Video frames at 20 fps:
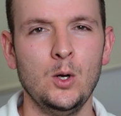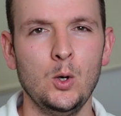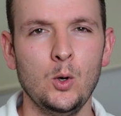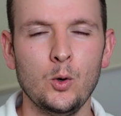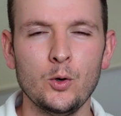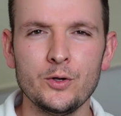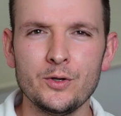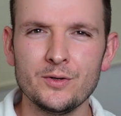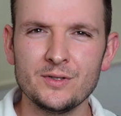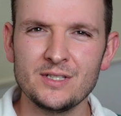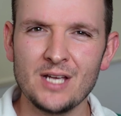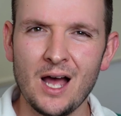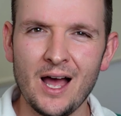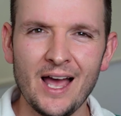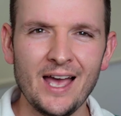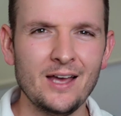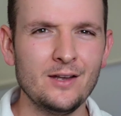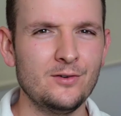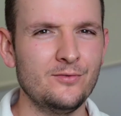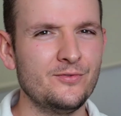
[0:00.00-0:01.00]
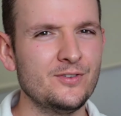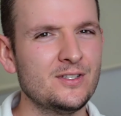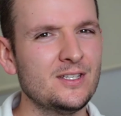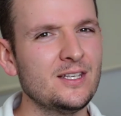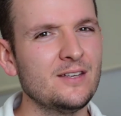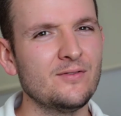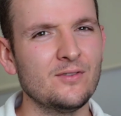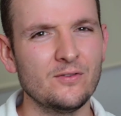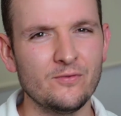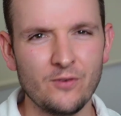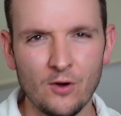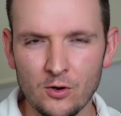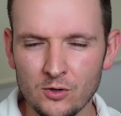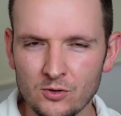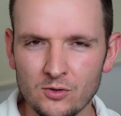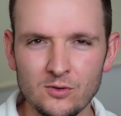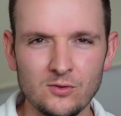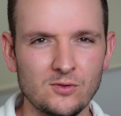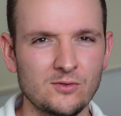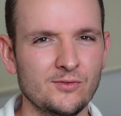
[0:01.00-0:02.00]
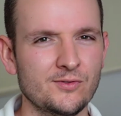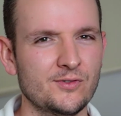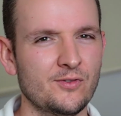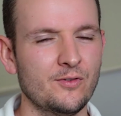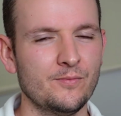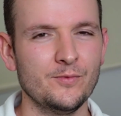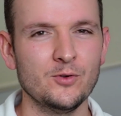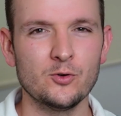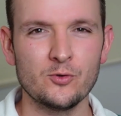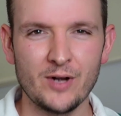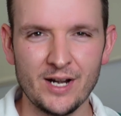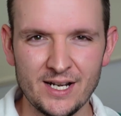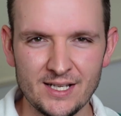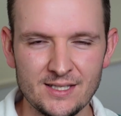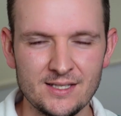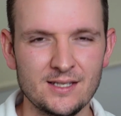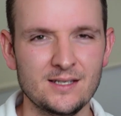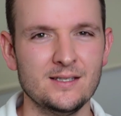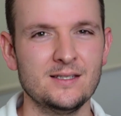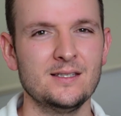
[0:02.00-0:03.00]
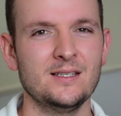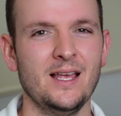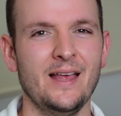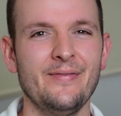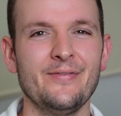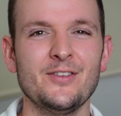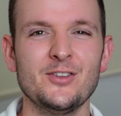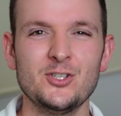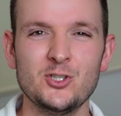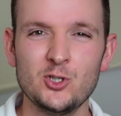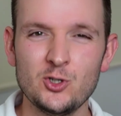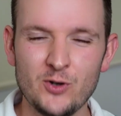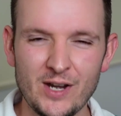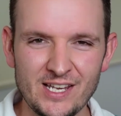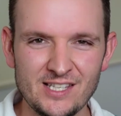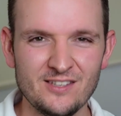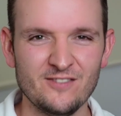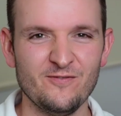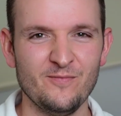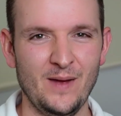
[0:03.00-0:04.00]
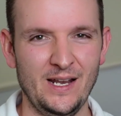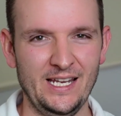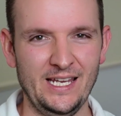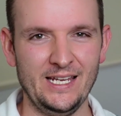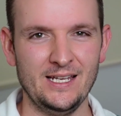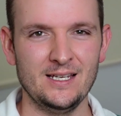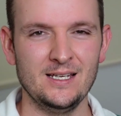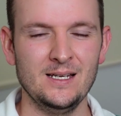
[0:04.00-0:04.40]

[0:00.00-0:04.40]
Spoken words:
or you're tired of receiving phone calls from your creditors and the stress of money.